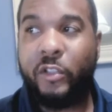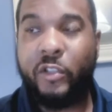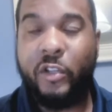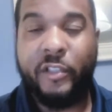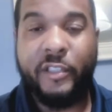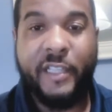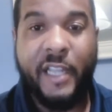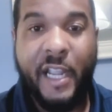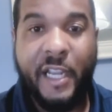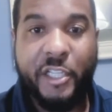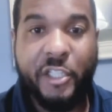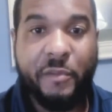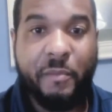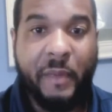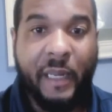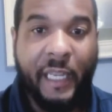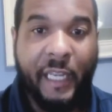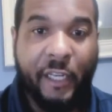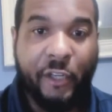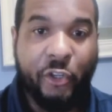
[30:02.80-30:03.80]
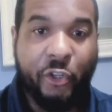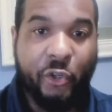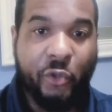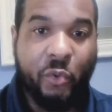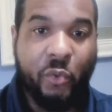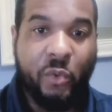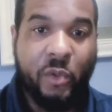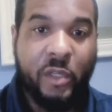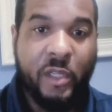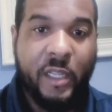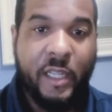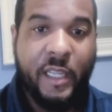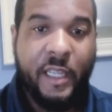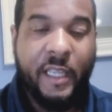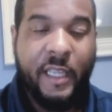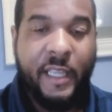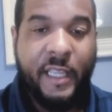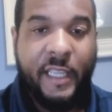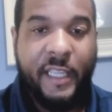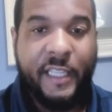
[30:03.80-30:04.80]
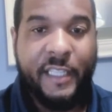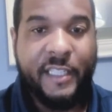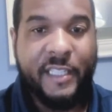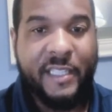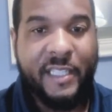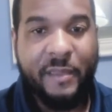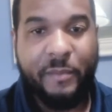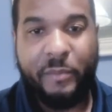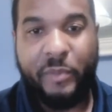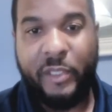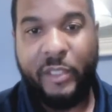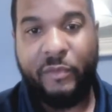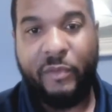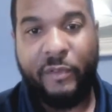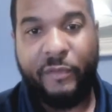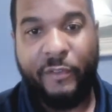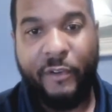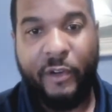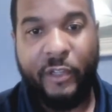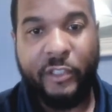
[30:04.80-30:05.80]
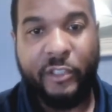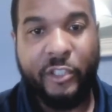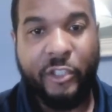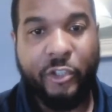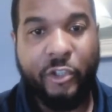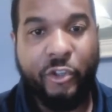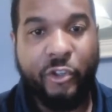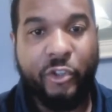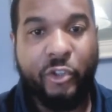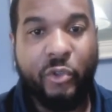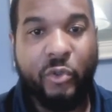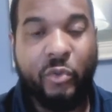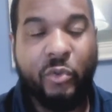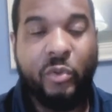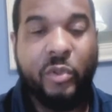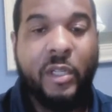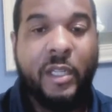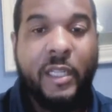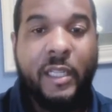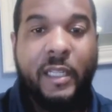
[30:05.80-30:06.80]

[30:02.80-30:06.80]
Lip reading: Kodesh, meaning new, is simply referring to the new